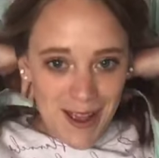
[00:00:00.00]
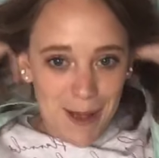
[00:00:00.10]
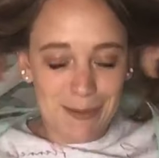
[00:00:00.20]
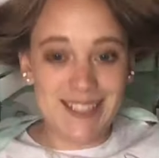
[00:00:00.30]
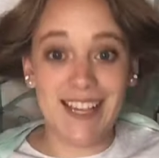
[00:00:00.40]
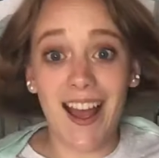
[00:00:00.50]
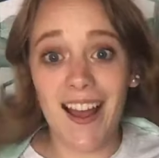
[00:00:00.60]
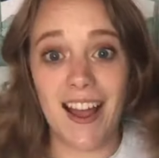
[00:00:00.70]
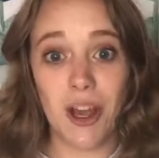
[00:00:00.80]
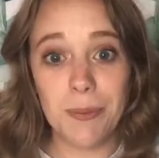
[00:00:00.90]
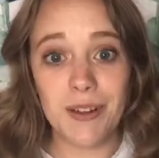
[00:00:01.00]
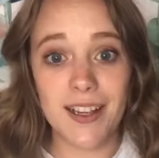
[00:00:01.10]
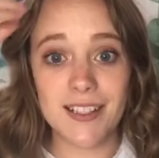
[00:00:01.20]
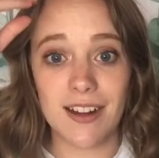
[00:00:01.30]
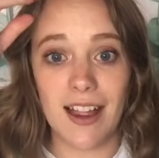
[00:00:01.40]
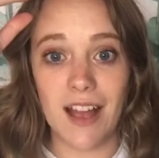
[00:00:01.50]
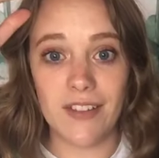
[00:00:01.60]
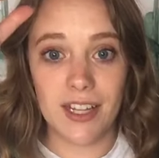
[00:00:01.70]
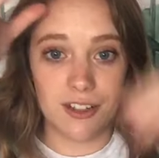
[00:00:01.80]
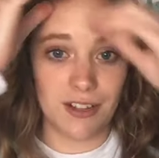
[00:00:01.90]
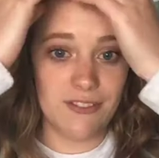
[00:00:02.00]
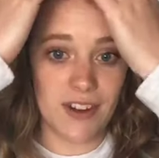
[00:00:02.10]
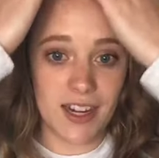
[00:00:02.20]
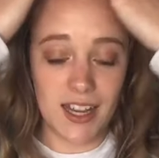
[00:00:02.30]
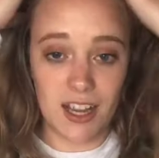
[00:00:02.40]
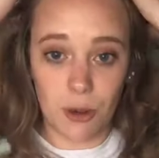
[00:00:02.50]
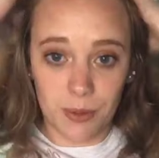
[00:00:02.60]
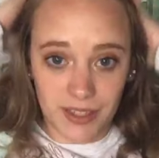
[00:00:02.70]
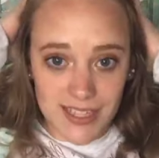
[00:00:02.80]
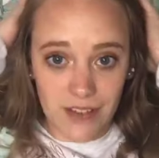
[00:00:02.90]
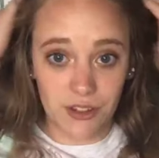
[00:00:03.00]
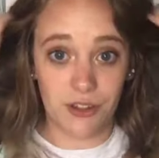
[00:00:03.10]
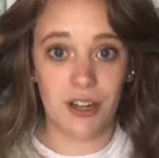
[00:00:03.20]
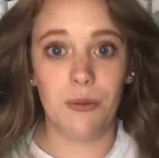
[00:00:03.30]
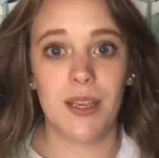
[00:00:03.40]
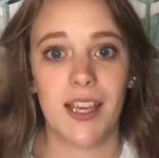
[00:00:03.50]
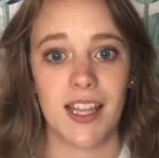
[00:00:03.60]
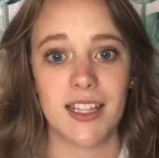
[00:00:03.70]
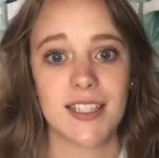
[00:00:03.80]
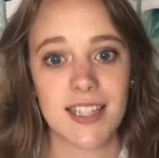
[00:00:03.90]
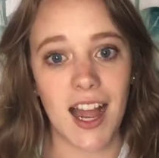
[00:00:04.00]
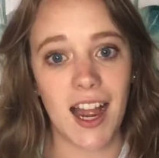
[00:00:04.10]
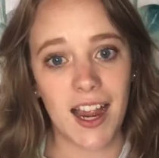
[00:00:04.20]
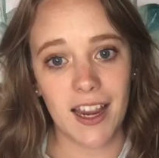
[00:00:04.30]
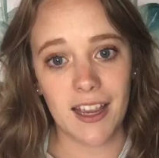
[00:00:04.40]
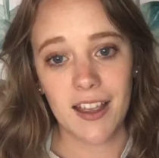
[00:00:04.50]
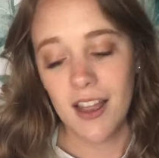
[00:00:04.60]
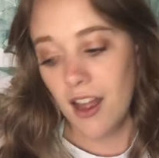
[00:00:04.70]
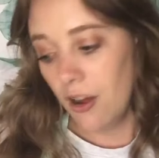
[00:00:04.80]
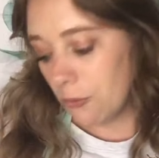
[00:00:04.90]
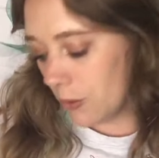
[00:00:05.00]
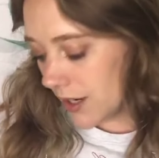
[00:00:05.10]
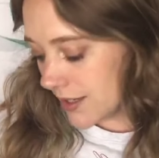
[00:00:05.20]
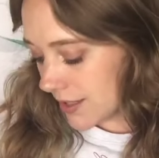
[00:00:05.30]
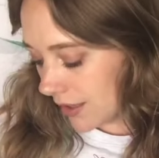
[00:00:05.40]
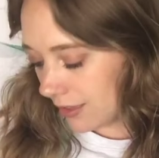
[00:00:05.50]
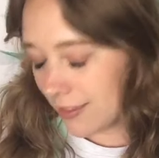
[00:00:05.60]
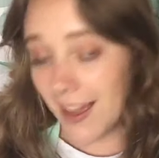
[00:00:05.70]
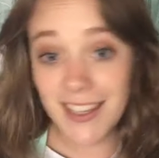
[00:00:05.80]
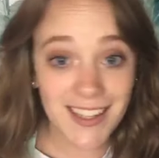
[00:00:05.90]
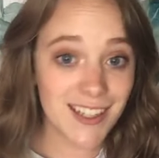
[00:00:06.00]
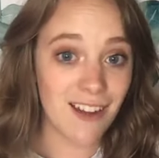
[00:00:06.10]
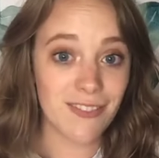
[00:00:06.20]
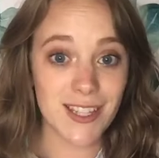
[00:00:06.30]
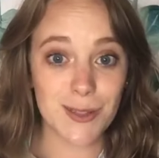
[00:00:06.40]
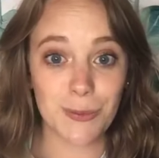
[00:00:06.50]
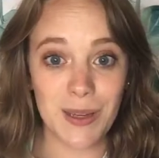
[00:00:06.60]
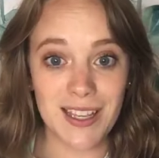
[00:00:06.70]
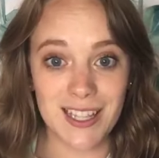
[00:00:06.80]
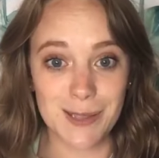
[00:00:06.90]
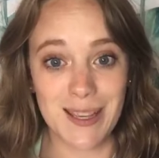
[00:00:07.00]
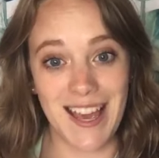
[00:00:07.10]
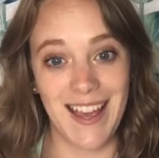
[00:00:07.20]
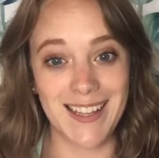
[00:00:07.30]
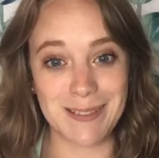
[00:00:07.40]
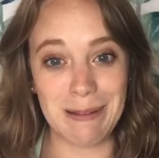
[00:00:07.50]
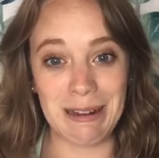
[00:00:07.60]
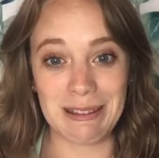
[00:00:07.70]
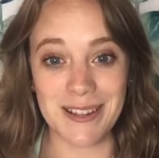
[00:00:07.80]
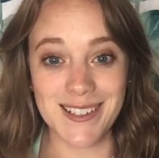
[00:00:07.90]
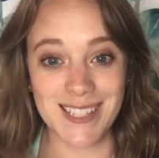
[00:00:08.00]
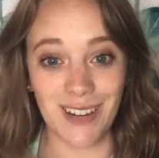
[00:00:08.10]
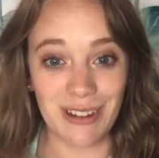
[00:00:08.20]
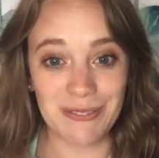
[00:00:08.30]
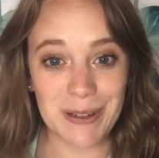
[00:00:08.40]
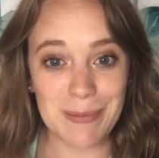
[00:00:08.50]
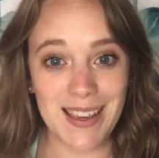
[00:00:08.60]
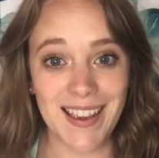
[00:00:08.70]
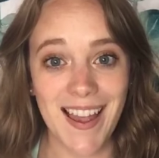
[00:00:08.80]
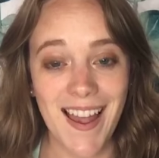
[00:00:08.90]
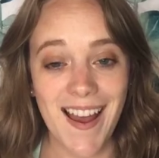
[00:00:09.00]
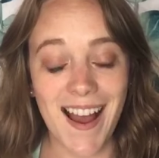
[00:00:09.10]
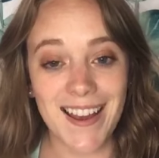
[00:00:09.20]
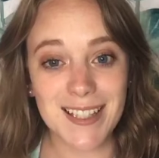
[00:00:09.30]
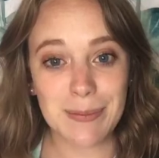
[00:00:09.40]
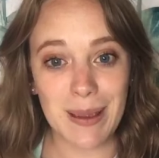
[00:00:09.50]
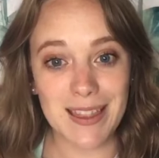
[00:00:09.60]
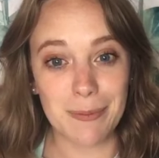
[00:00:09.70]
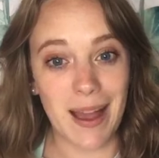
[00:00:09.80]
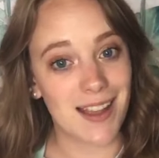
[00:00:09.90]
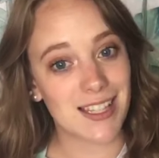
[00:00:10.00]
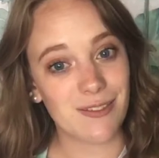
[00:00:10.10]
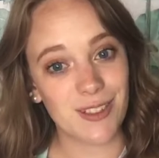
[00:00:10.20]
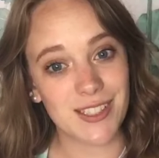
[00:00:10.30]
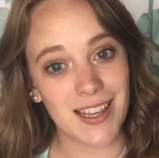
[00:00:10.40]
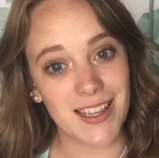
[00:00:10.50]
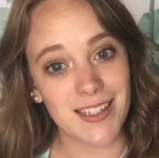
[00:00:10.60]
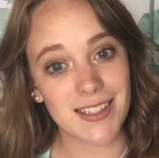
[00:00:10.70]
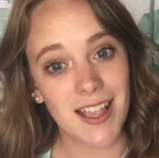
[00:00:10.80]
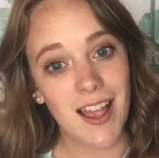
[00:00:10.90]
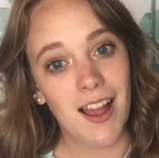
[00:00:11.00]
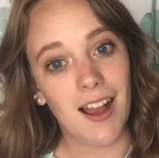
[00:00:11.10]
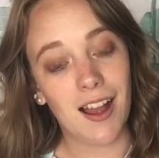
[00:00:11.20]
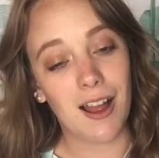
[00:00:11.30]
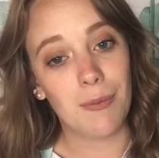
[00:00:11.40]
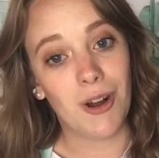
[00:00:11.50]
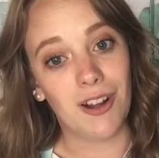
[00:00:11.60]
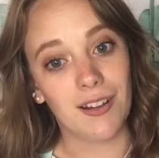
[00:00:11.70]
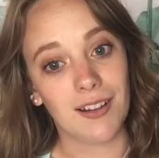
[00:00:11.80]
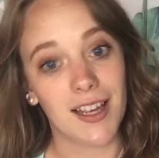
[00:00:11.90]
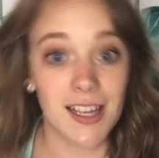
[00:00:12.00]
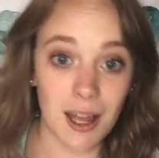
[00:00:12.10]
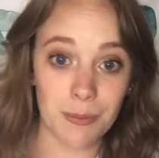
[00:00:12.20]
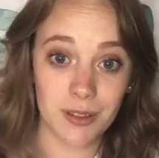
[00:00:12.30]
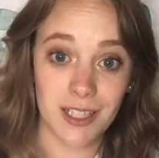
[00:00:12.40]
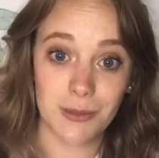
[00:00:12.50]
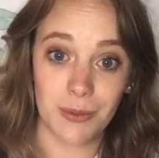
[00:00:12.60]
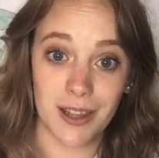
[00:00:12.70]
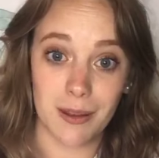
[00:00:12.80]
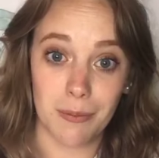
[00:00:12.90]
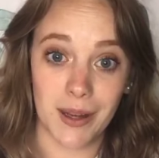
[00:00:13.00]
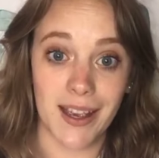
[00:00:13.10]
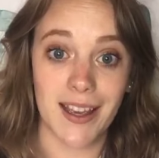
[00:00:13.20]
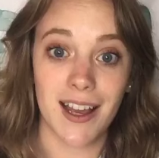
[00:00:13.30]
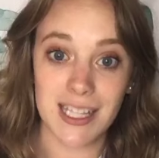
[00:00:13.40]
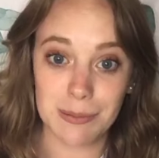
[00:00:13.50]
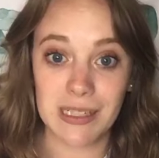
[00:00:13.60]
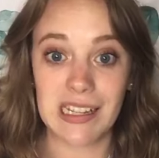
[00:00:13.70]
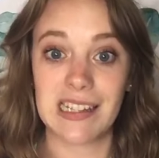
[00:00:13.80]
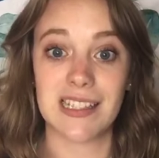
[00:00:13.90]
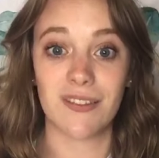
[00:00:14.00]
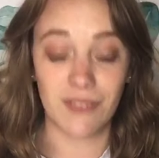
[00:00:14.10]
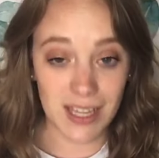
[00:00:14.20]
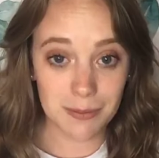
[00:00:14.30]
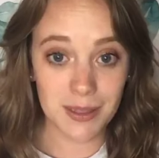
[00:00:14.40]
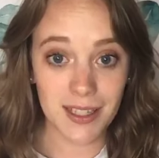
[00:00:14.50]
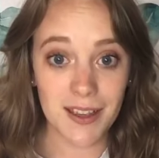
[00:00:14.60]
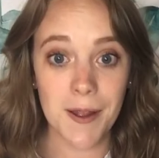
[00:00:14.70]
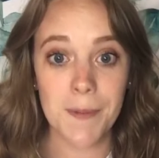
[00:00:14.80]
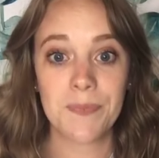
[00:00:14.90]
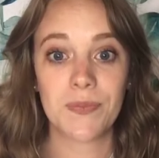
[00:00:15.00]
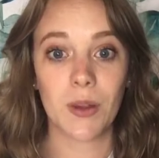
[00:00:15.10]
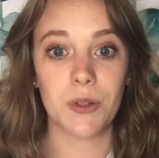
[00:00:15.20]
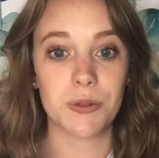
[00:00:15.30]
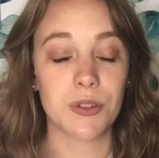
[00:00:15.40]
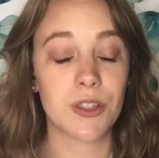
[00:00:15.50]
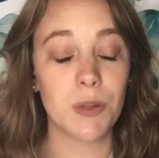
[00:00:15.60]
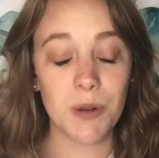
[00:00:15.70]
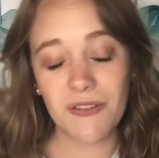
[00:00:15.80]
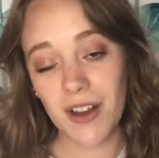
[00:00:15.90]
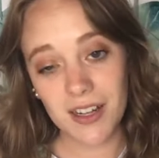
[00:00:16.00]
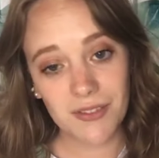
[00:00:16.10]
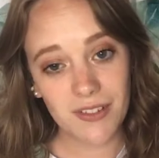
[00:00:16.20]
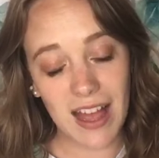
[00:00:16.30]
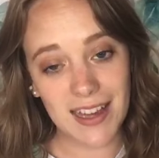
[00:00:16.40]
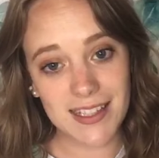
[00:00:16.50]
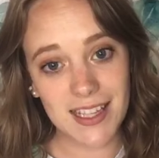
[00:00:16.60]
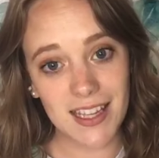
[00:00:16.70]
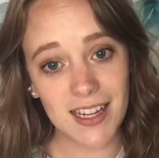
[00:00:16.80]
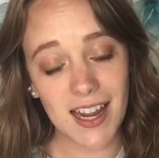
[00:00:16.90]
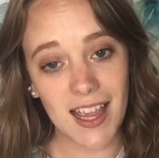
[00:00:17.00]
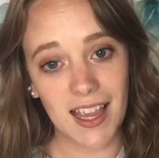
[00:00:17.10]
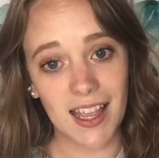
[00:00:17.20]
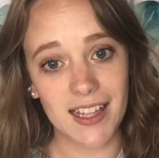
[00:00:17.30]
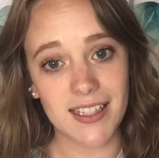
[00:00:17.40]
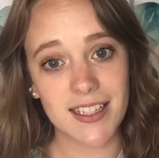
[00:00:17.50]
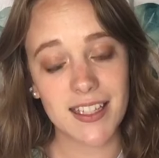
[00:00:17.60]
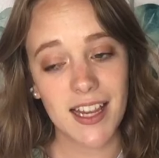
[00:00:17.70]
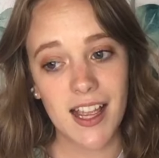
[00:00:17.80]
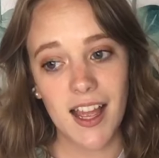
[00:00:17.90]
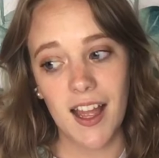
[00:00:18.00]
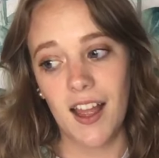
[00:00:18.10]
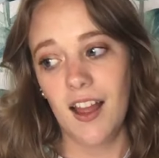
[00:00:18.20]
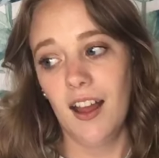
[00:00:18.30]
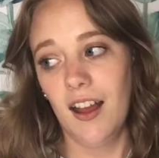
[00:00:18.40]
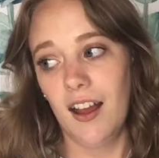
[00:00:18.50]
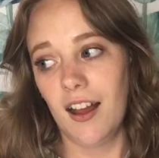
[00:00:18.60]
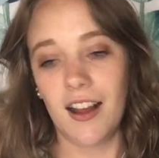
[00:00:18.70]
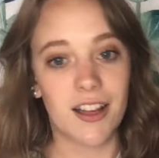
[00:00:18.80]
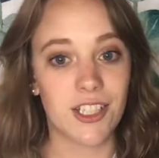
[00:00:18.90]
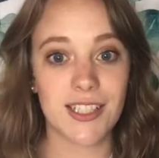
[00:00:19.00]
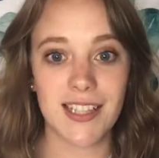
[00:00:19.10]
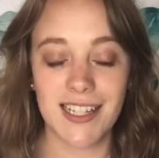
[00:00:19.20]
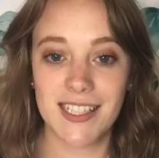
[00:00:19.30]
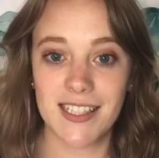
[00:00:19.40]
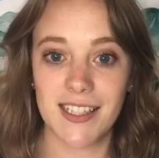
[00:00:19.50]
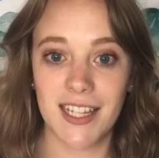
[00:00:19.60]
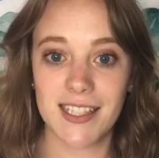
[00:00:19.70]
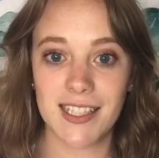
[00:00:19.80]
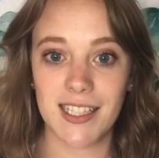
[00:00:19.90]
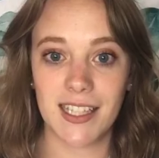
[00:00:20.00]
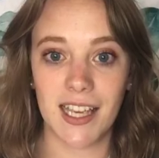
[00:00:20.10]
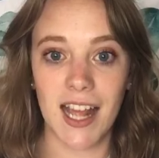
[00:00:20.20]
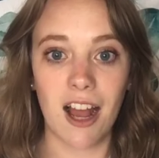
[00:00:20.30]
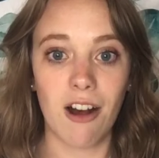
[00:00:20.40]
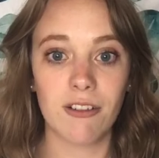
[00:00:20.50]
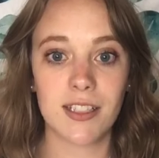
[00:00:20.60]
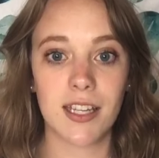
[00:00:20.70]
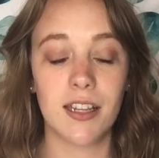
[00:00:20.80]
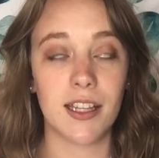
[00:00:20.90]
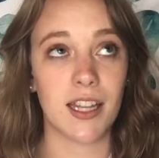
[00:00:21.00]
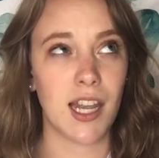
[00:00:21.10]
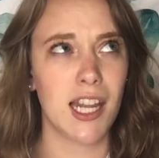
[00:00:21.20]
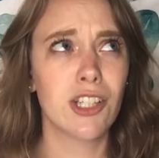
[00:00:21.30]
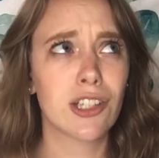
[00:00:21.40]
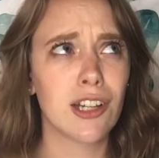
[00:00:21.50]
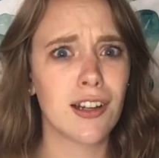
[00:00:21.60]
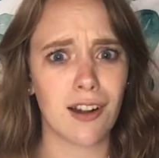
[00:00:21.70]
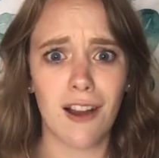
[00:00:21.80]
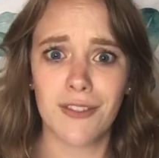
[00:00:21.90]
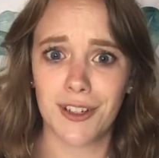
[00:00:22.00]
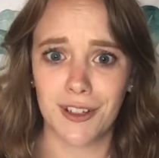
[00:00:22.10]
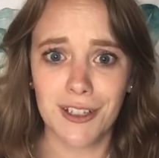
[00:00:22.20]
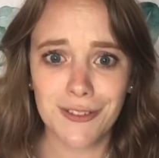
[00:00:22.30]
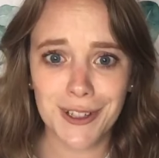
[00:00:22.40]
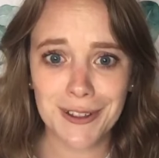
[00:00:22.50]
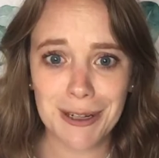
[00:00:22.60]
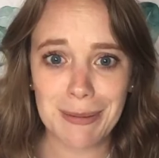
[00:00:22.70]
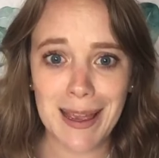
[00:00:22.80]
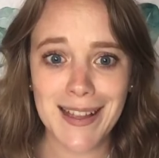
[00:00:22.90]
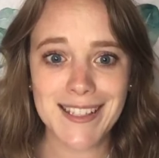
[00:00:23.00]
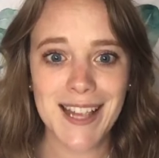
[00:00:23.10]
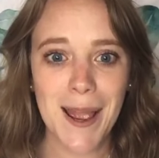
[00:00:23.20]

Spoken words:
But yeah, I hope you guys are having a great Friday. I hope you guys have a great weekend. I was lucky enough this week has been a little different for me. I spent the past several days on Lake Cumberland with my husband and his family, which was super fun and relaxing, and just nice to get out in nature and off the grid for a little bit.